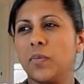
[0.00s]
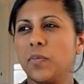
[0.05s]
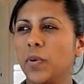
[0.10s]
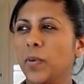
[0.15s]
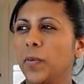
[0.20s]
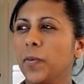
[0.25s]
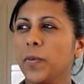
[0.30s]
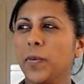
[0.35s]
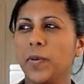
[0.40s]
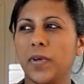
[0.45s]

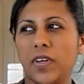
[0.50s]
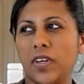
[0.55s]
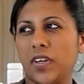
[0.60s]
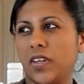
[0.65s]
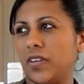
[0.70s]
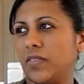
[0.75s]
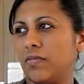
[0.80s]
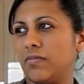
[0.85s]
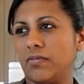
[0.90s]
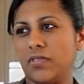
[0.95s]

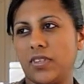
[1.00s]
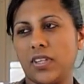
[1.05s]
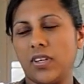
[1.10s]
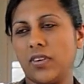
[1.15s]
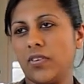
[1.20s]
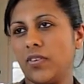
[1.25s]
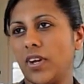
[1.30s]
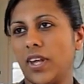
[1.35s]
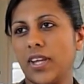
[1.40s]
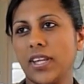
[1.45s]
probably
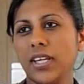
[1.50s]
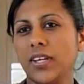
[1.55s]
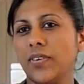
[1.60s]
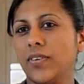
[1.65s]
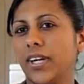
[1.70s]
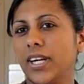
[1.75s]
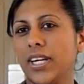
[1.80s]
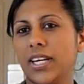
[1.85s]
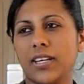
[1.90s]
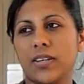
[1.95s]
nothing
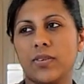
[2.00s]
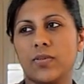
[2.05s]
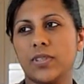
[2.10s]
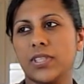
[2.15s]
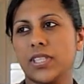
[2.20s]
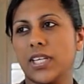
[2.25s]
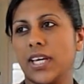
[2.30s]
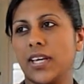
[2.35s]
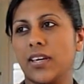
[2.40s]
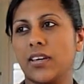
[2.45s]
regular. It
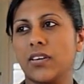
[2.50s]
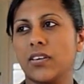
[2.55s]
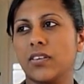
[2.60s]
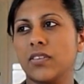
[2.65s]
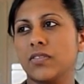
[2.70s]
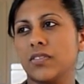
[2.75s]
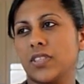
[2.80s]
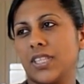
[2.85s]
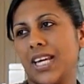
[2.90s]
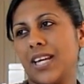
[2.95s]
was like
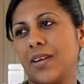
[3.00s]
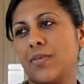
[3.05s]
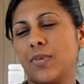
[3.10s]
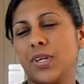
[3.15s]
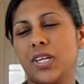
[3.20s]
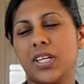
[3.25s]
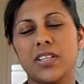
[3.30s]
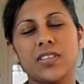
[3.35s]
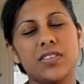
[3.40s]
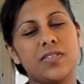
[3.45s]
10
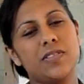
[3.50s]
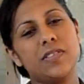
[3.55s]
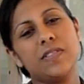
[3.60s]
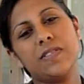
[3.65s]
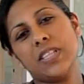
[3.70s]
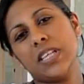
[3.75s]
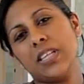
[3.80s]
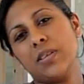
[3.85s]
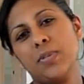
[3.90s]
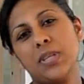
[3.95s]
minutes,
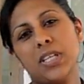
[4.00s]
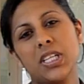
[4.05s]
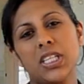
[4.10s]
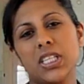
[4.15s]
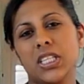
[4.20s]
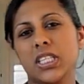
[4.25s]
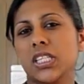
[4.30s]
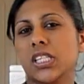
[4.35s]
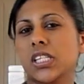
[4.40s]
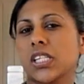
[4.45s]
15
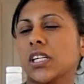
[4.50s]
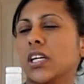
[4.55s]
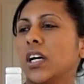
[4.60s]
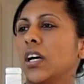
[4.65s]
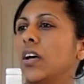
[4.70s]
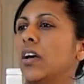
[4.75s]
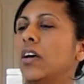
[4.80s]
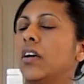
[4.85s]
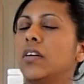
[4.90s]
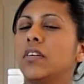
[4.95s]
minutes,
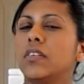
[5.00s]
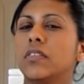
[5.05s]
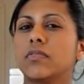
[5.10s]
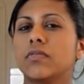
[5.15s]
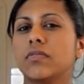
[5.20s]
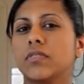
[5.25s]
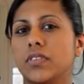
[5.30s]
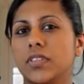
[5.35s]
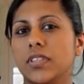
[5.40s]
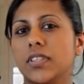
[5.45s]

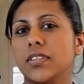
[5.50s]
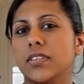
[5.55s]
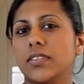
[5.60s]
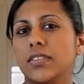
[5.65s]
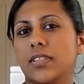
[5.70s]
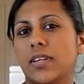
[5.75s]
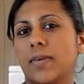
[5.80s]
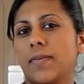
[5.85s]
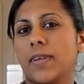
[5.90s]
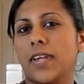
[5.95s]

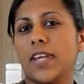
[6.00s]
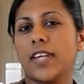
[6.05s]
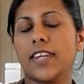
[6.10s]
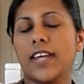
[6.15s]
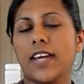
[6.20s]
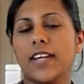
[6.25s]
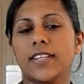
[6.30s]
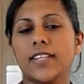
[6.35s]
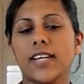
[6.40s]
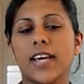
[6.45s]
something like
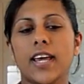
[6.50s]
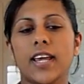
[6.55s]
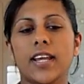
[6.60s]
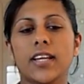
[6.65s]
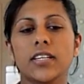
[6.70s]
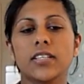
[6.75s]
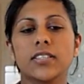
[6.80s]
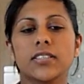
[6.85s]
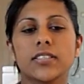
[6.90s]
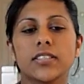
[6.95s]
that.
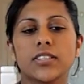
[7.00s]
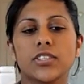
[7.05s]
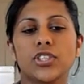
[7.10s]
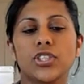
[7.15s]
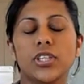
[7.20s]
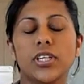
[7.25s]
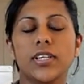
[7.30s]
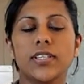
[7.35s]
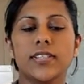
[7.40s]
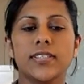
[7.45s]
And
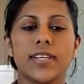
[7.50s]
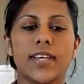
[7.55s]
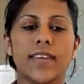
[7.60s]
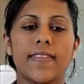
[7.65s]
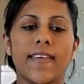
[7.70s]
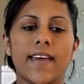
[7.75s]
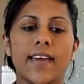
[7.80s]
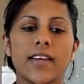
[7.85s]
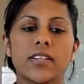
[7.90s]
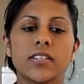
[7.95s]
she said
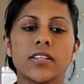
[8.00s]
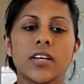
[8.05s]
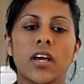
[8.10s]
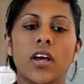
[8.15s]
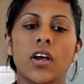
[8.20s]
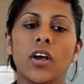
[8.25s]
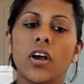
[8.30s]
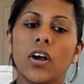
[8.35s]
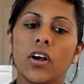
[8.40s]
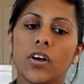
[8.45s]
that,
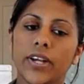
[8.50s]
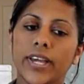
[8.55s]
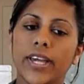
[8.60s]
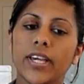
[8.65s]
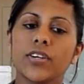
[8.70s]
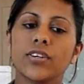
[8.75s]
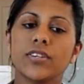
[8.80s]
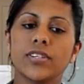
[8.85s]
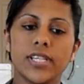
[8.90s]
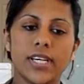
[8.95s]
okay,
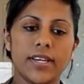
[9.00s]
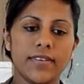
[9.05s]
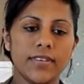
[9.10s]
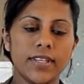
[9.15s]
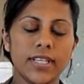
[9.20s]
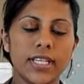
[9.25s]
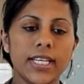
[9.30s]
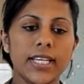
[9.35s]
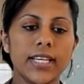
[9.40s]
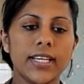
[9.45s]
you're
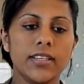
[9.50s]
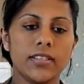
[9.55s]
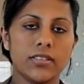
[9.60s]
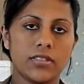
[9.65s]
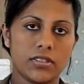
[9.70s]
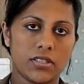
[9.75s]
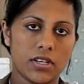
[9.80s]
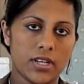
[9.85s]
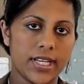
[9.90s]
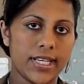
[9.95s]
definitely
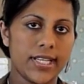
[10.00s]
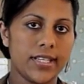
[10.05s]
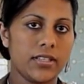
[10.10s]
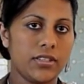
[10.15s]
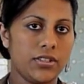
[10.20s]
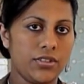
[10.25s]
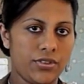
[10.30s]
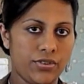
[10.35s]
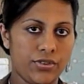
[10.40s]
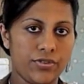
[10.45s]
starting,
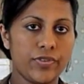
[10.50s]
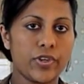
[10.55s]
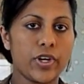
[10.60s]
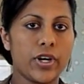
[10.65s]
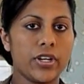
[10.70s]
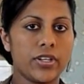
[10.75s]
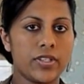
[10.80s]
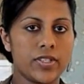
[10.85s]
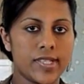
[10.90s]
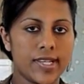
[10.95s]
you've
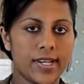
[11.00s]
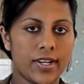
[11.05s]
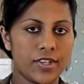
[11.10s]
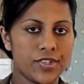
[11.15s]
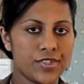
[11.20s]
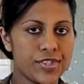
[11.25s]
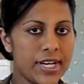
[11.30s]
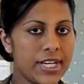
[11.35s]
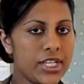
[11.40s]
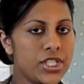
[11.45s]
got
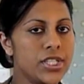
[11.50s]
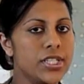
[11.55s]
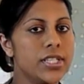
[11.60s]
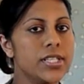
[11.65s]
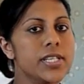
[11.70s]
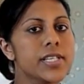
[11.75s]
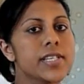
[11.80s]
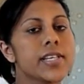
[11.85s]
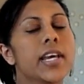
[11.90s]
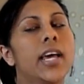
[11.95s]

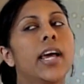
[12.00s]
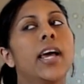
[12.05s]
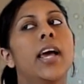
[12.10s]
contractions,